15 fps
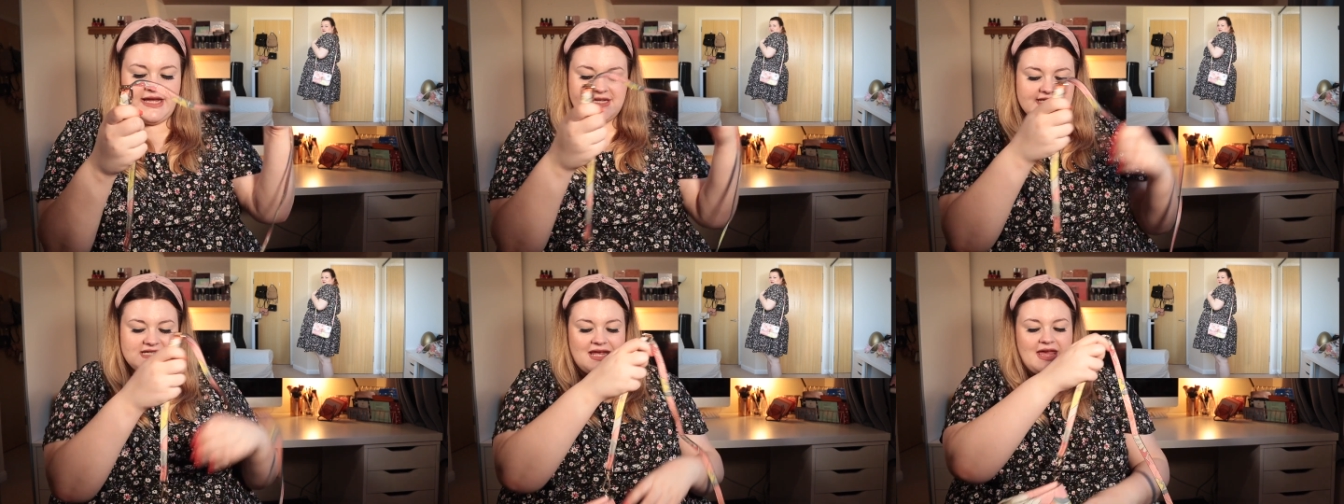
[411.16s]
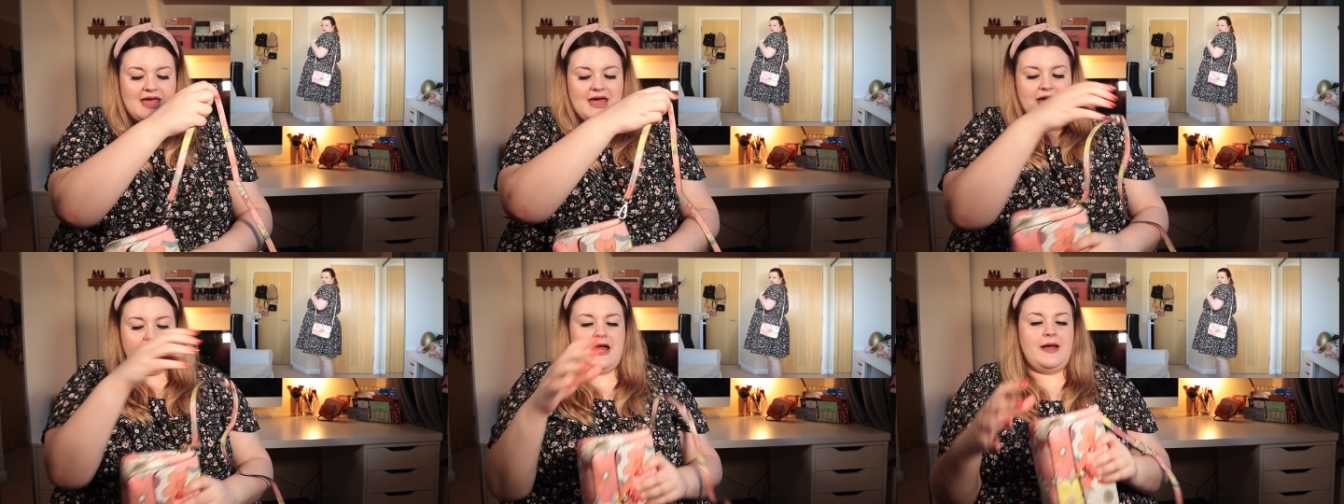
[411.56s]
it,
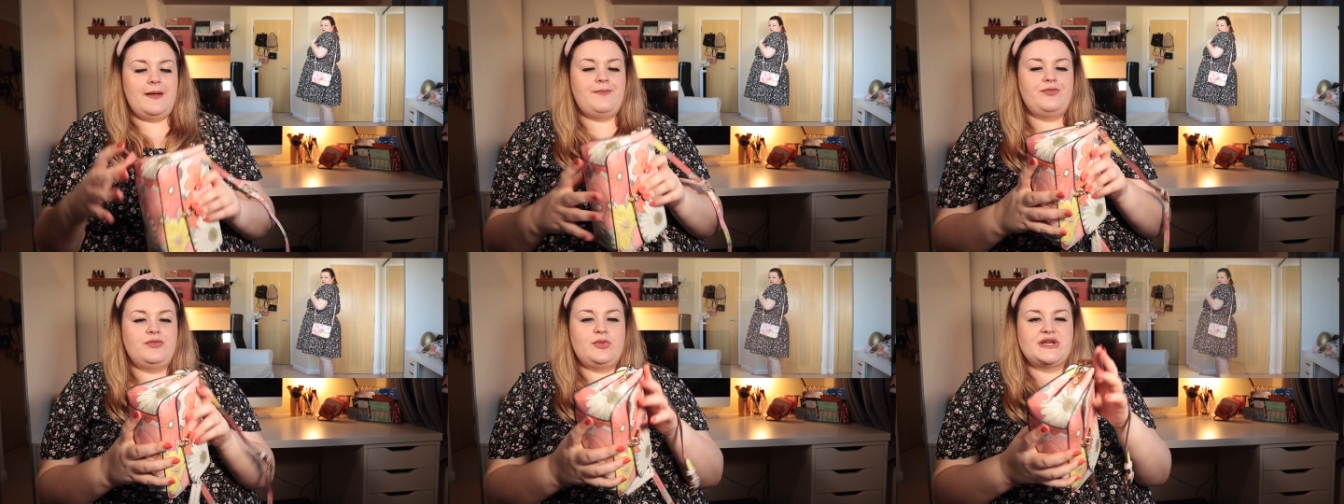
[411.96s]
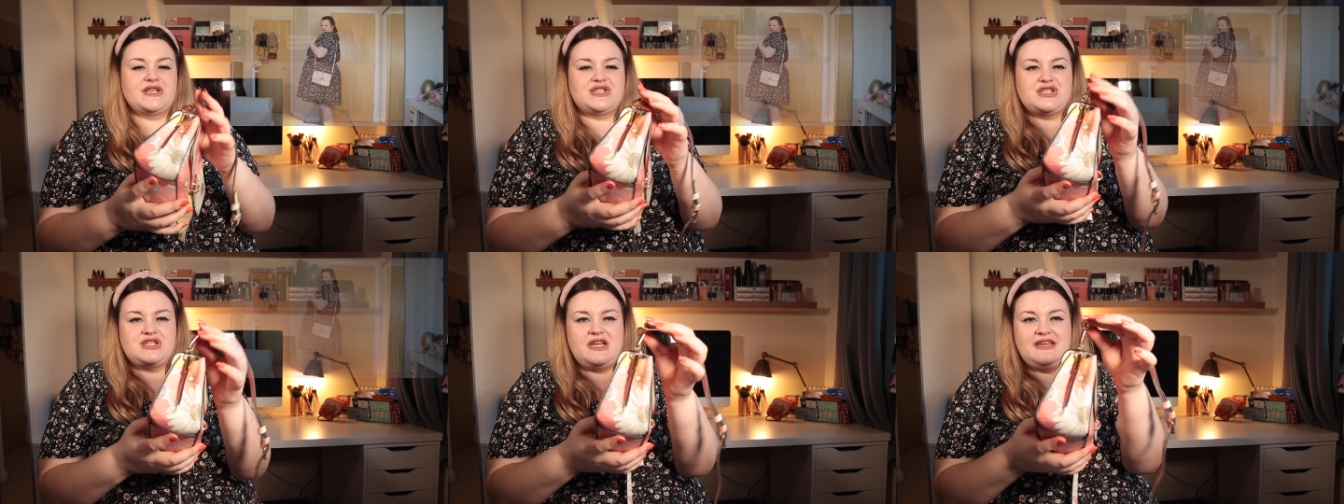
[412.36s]
um,
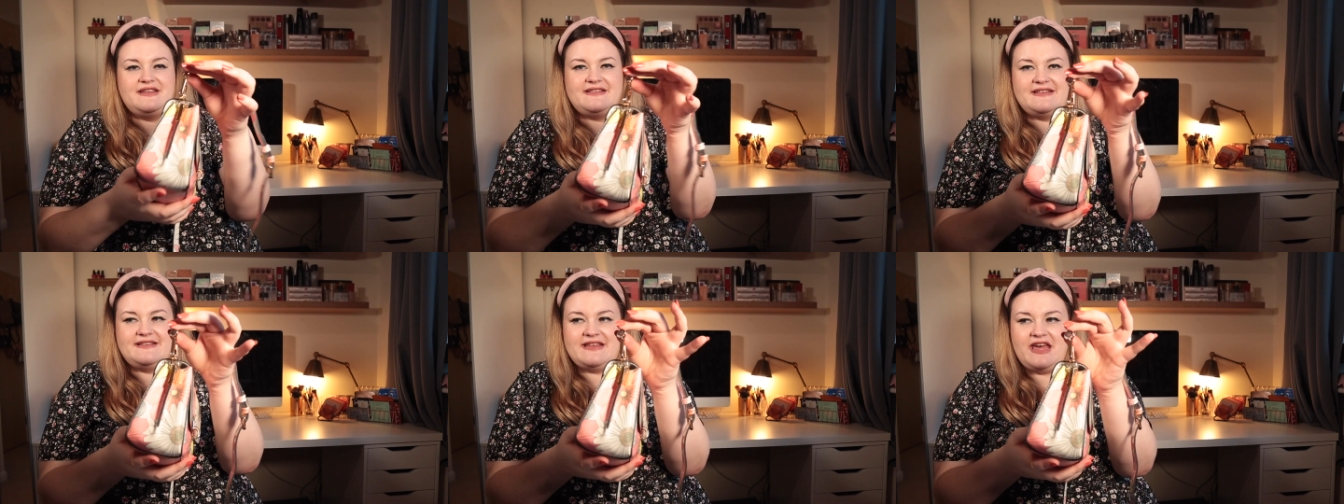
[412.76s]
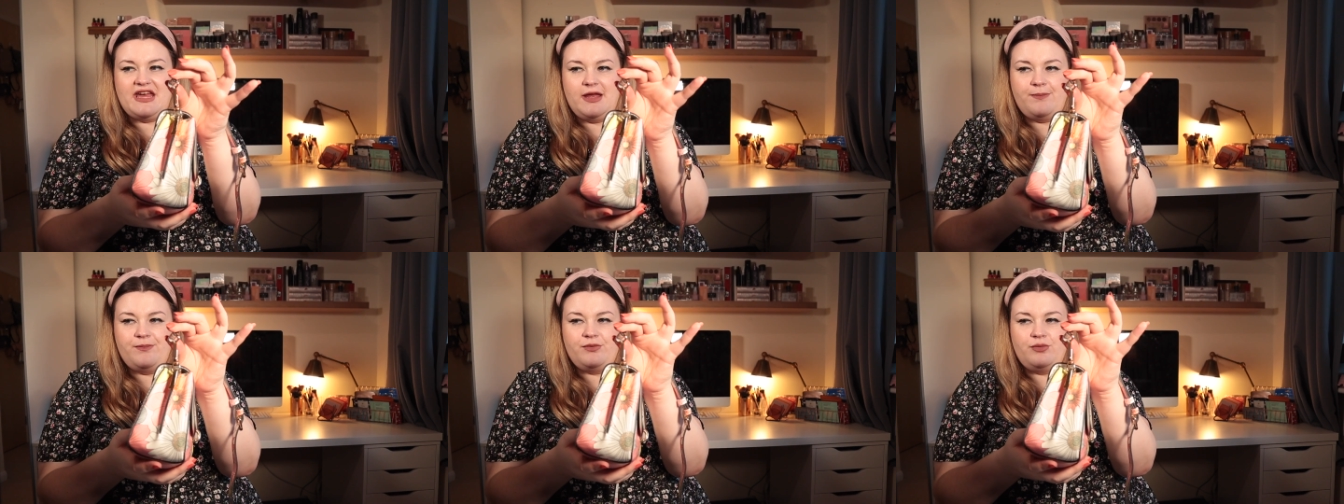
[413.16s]
which is the
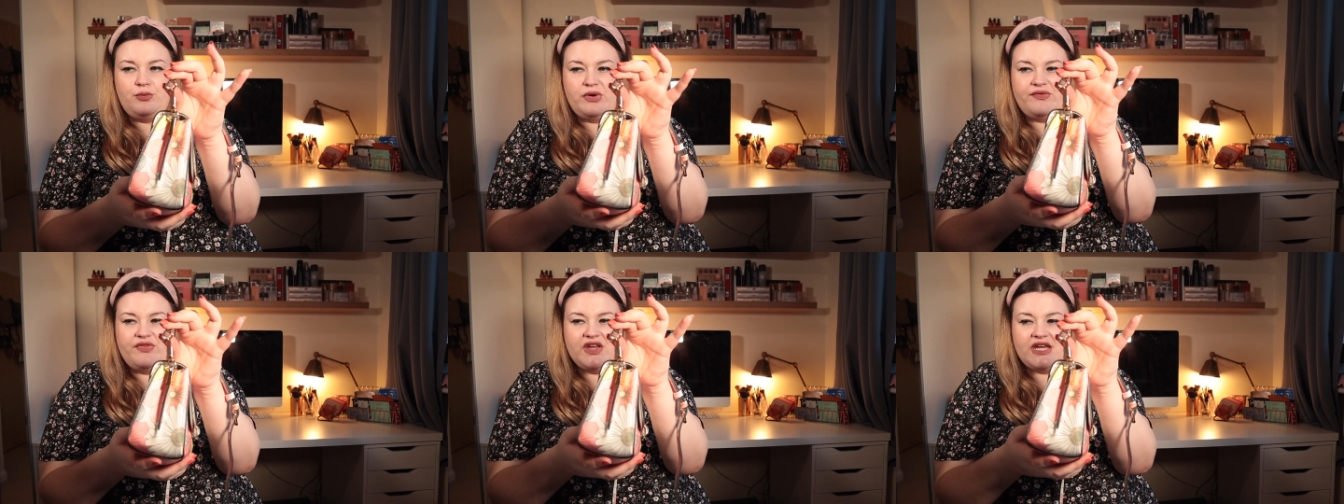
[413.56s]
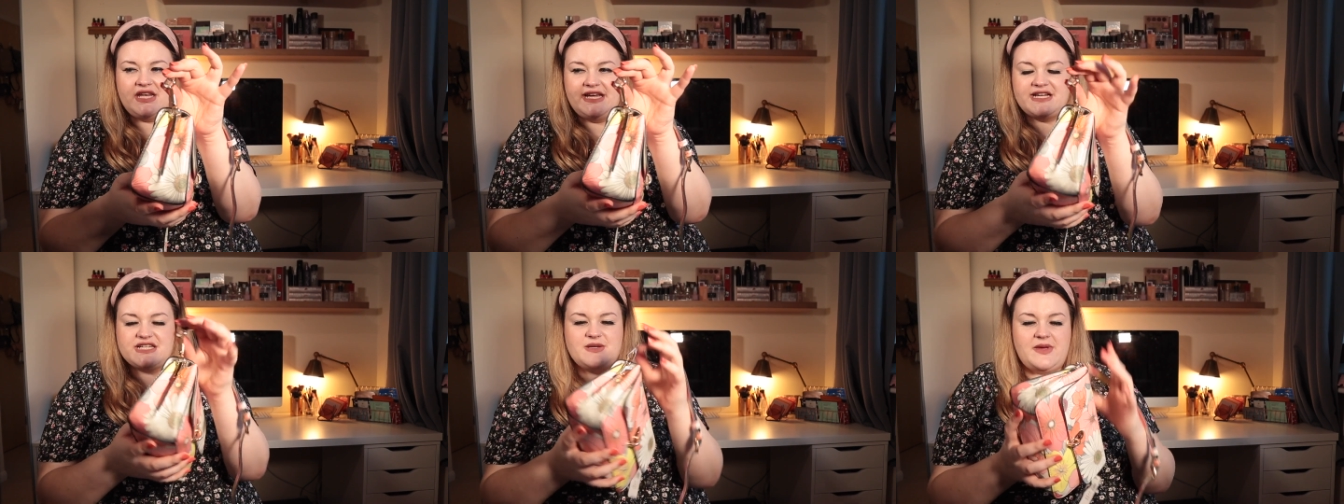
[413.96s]
same with the
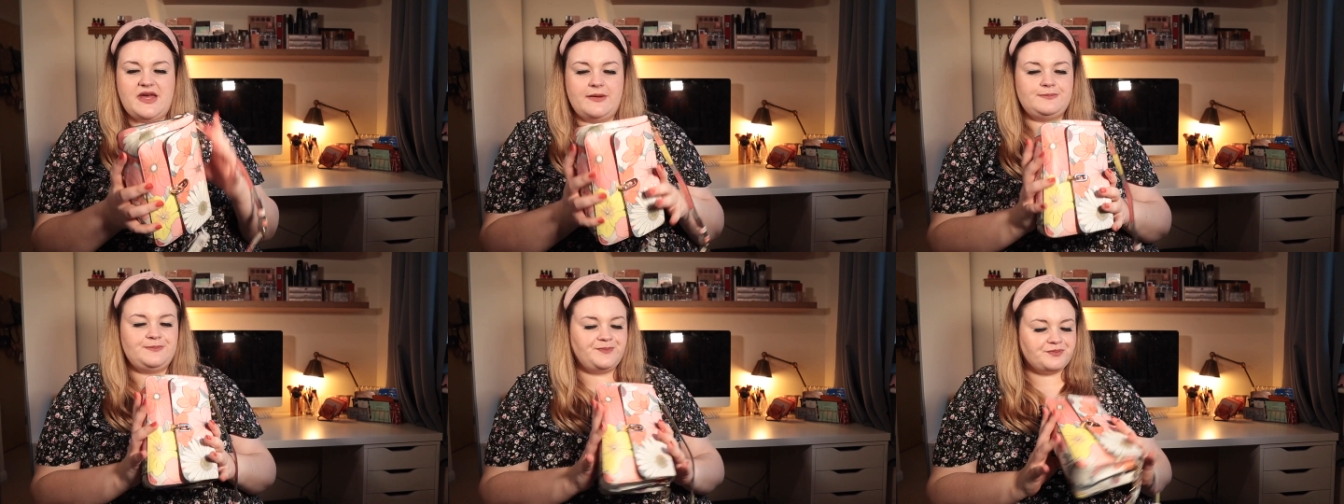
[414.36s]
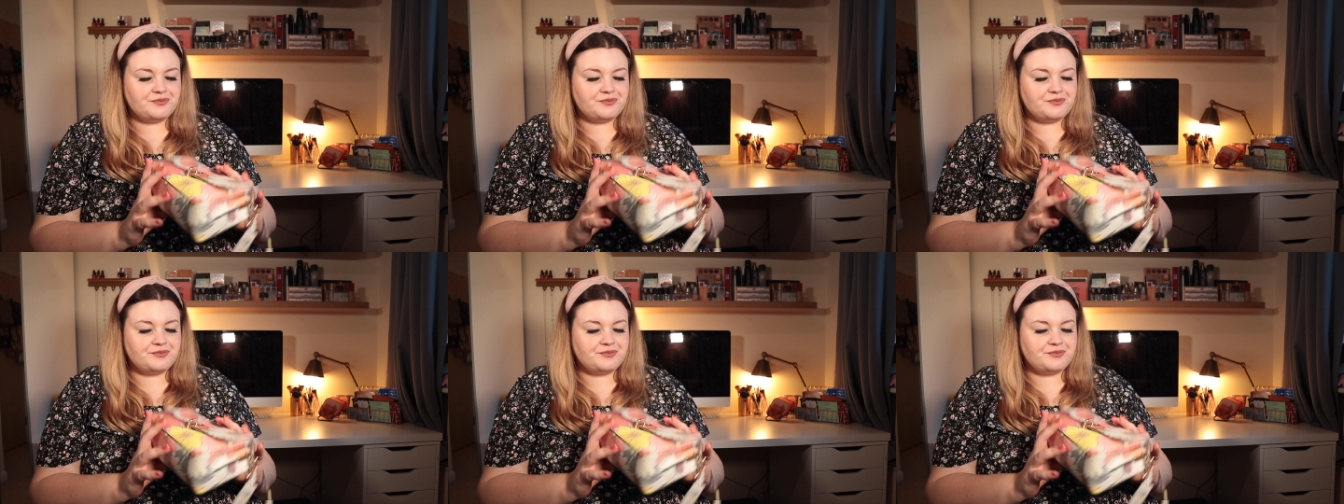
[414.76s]
connector there.